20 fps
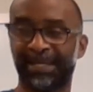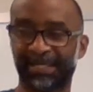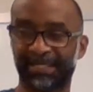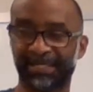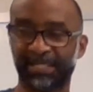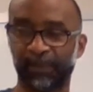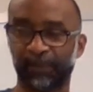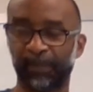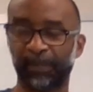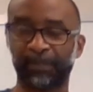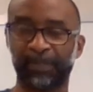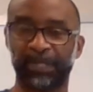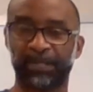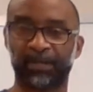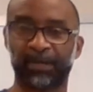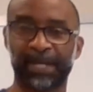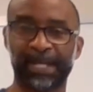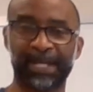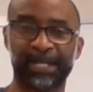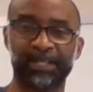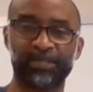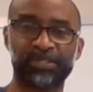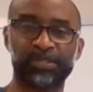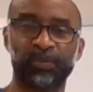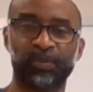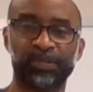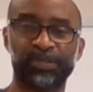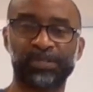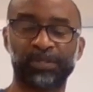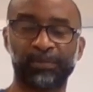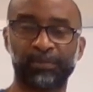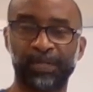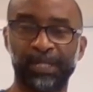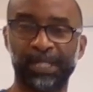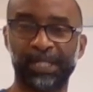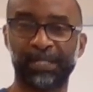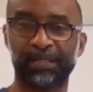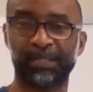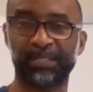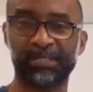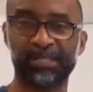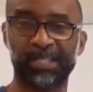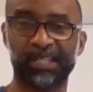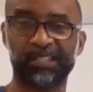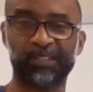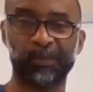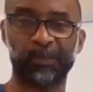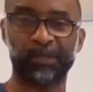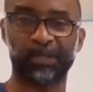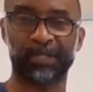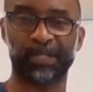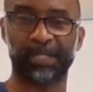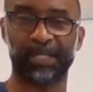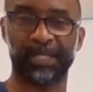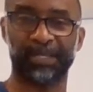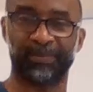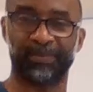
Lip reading: supplement or add to what you're reading in the textbook